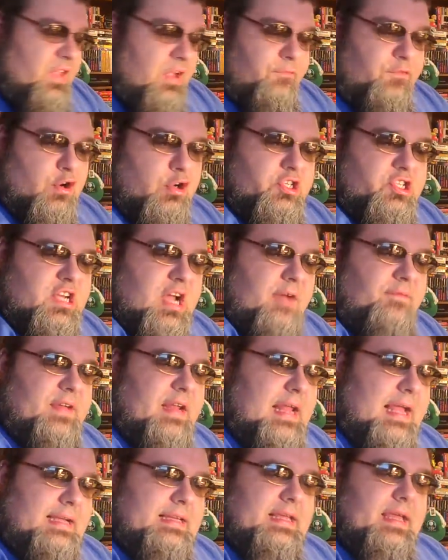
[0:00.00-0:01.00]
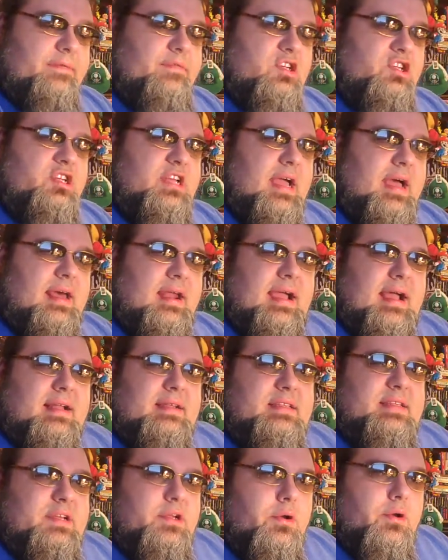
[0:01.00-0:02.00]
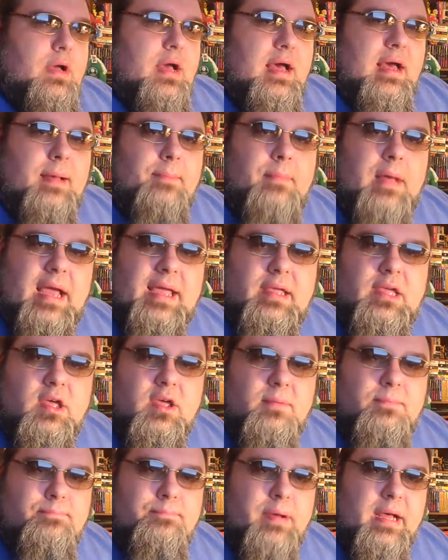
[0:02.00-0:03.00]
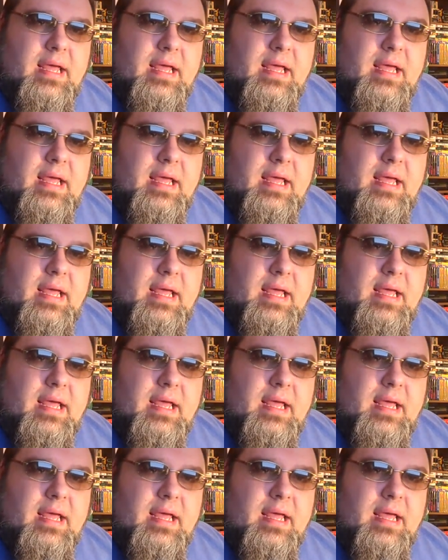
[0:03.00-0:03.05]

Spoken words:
First off, I'd like to give a shout out to my good